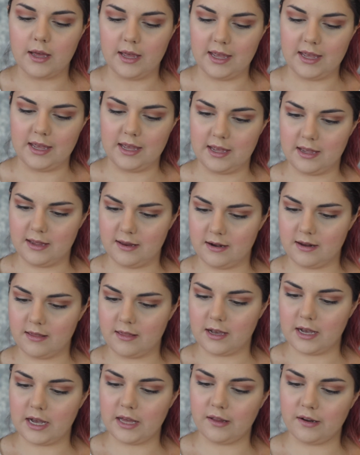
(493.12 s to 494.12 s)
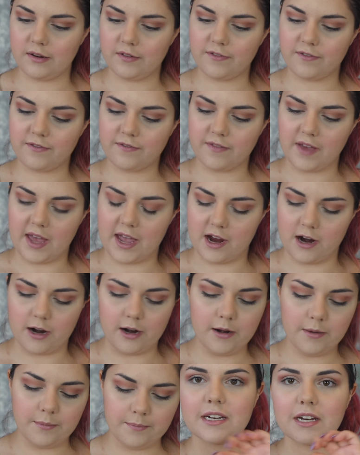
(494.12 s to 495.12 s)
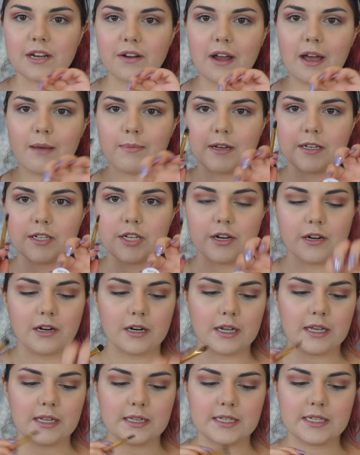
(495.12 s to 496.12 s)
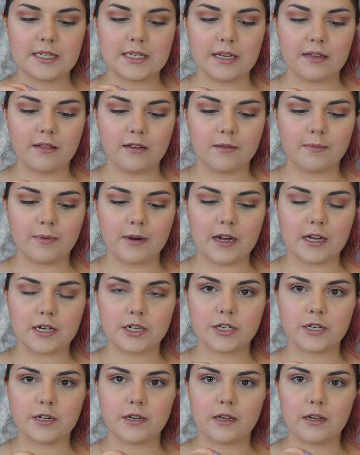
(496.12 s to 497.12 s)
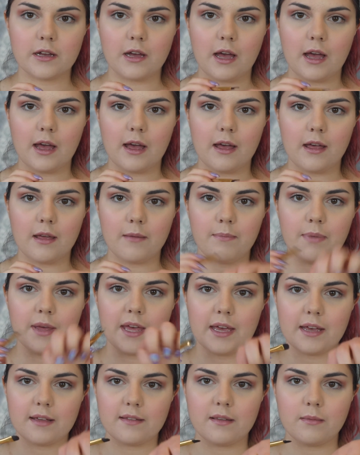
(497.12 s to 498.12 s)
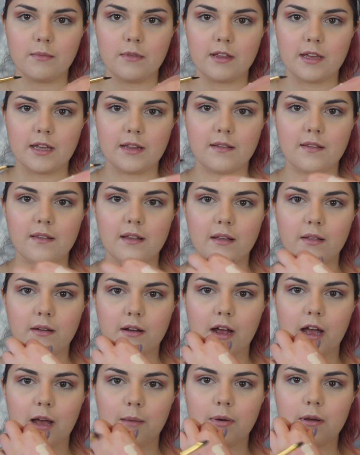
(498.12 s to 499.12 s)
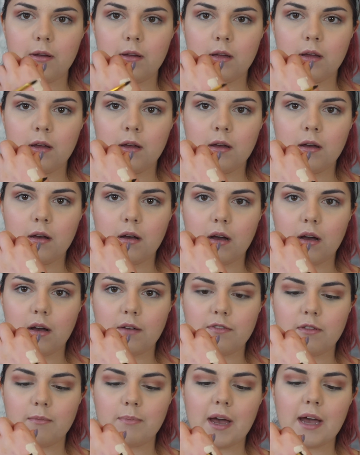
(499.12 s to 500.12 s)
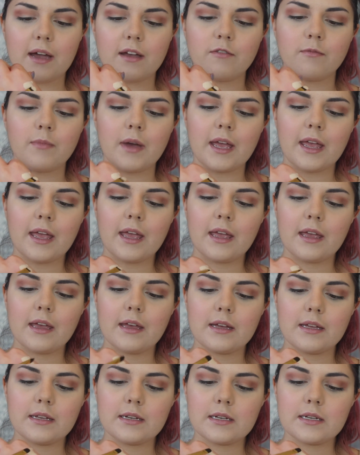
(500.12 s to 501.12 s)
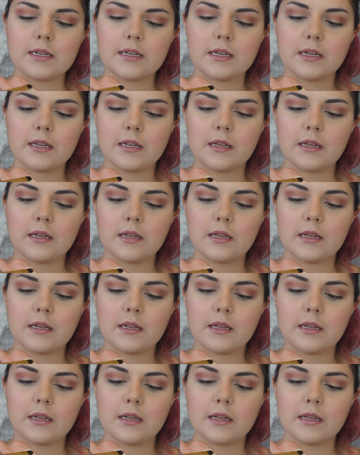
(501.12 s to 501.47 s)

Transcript: in the color Fair. I'm going to grab a Tarte concealer brush, pick some of the concealer up off the back of my hand,